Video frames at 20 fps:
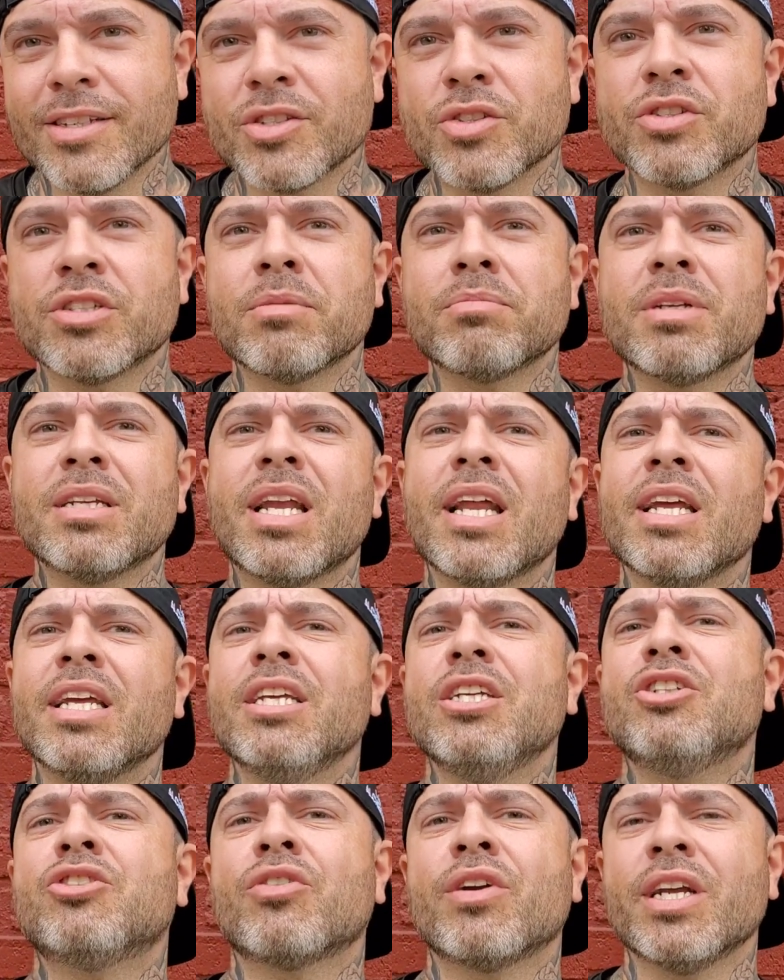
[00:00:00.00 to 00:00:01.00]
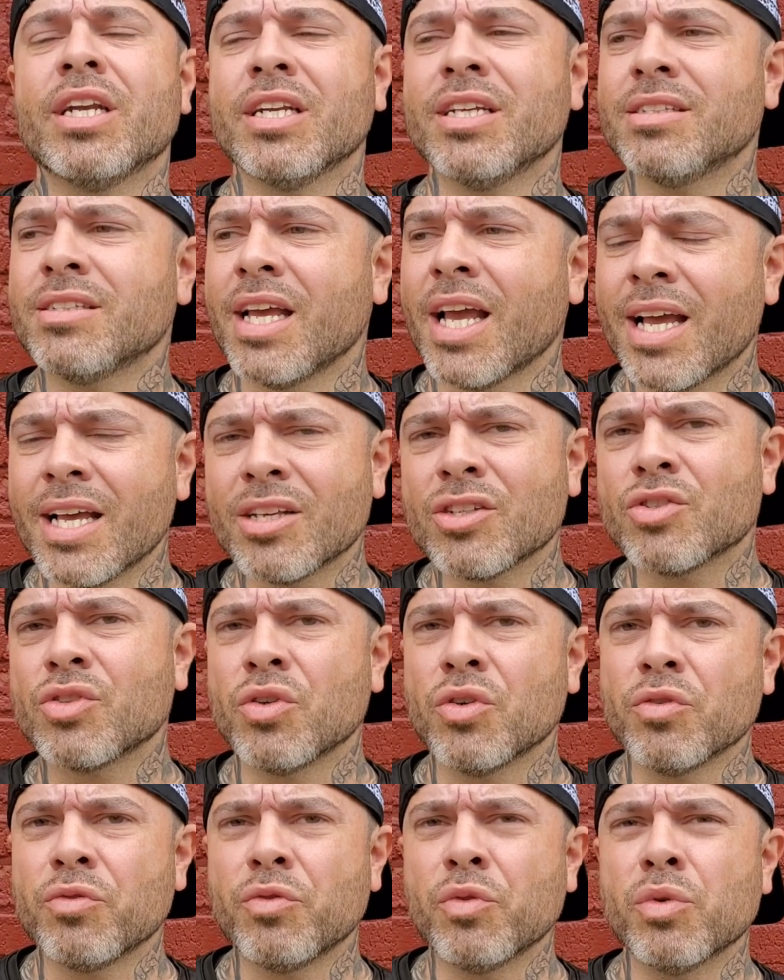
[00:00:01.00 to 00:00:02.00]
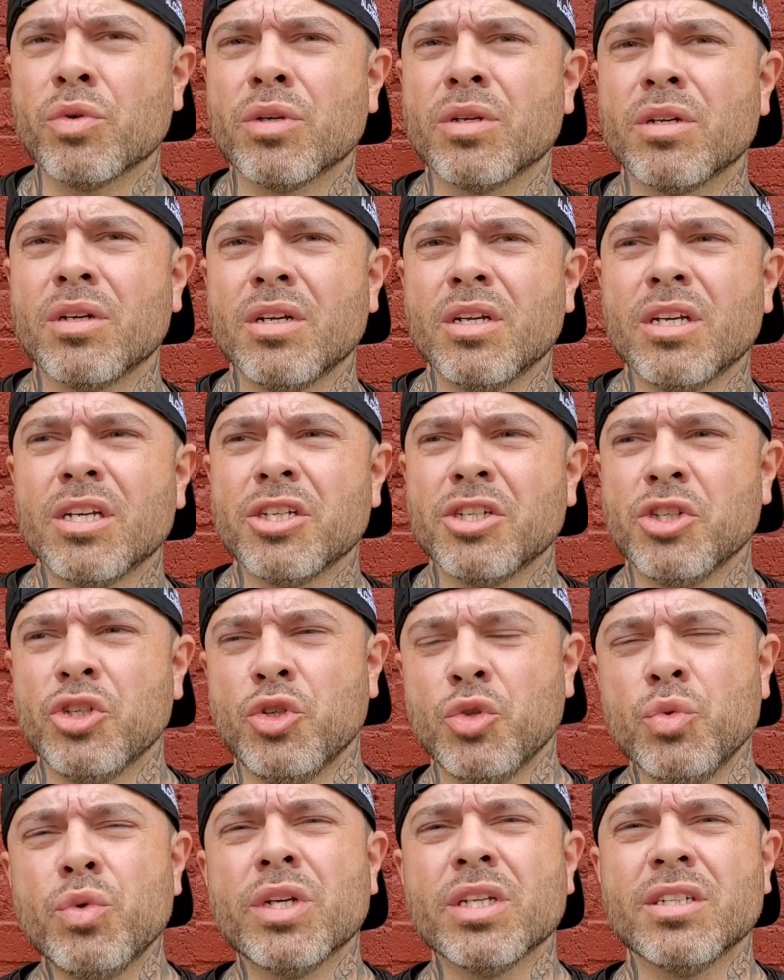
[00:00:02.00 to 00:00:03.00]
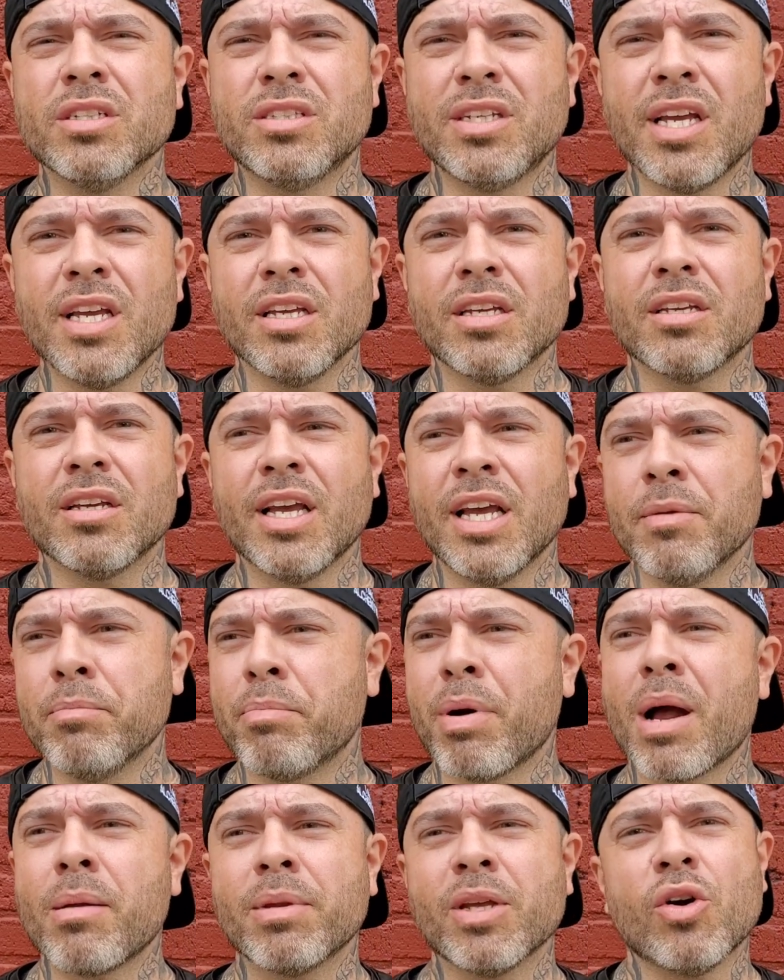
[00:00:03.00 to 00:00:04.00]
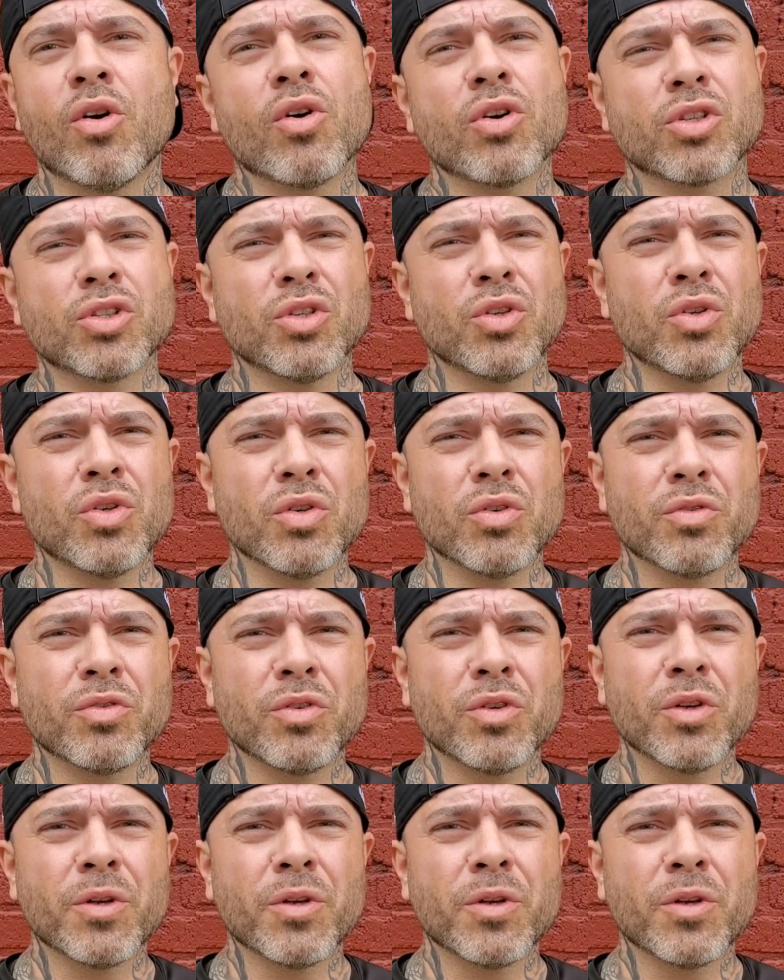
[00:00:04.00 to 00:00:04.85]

So something that he trained his ass off for, you get to take and probably auction off.